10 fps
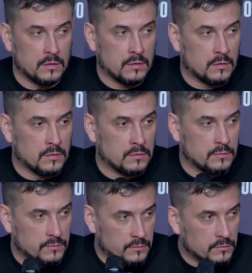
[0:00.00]

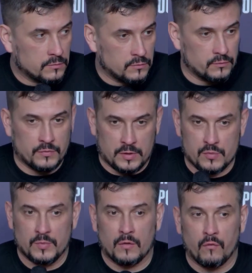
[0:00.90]
so they can tell
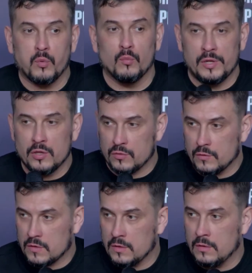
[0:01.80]
their stories in
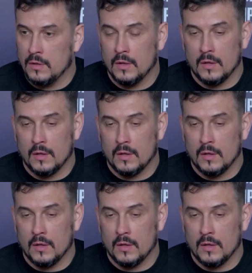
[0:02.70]
those